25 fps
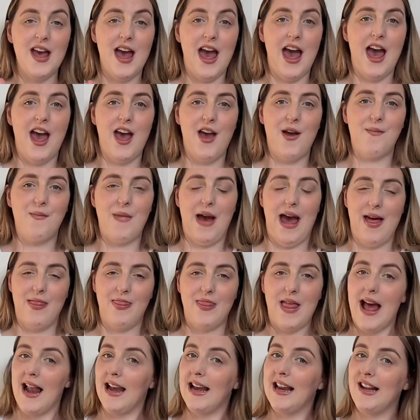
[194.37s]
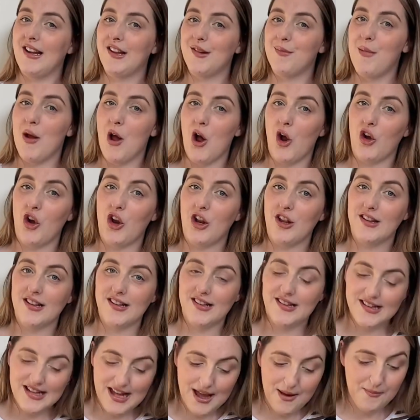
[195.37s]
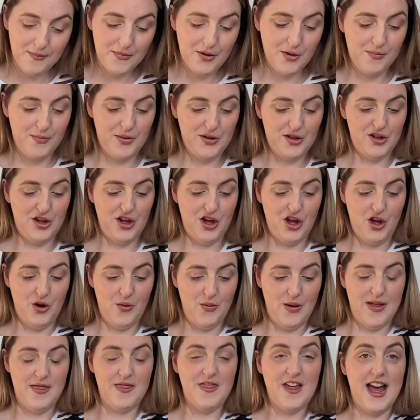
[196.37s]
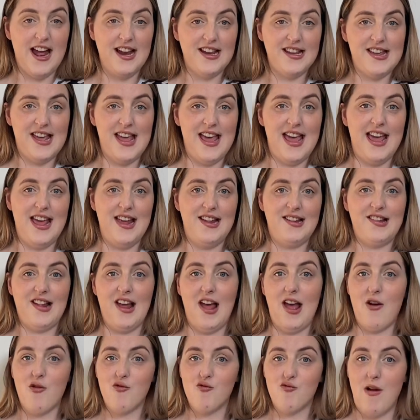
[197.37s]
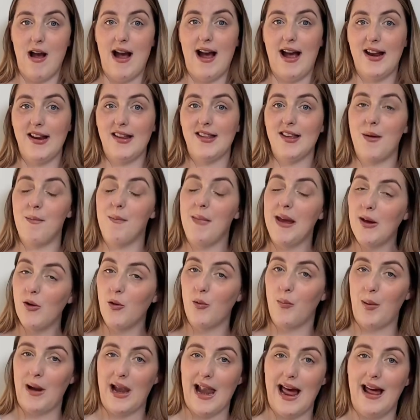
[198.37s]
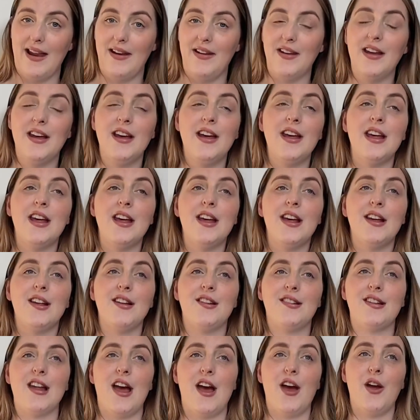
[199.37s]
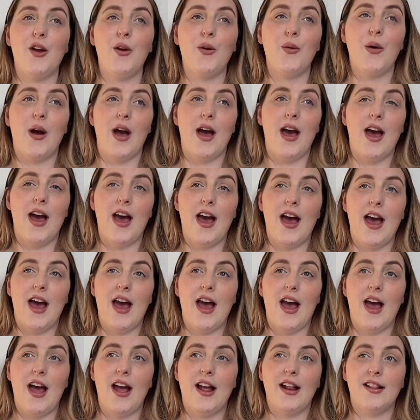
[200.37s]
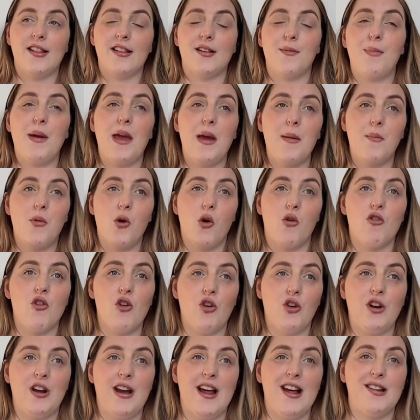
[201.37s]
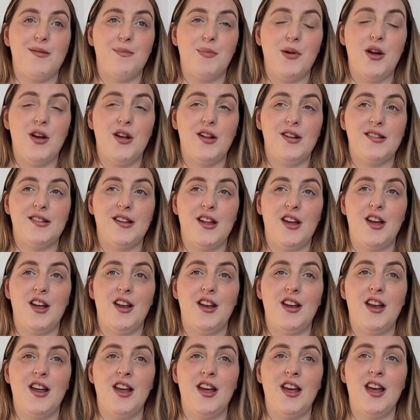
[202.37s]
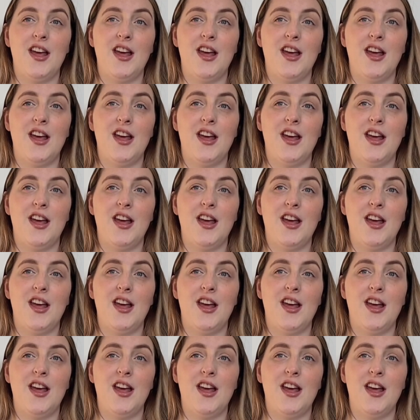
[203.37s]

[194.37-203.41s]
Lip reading: And that leads me on to tip number 2, and that is write a meal plan. So to be a more organised person,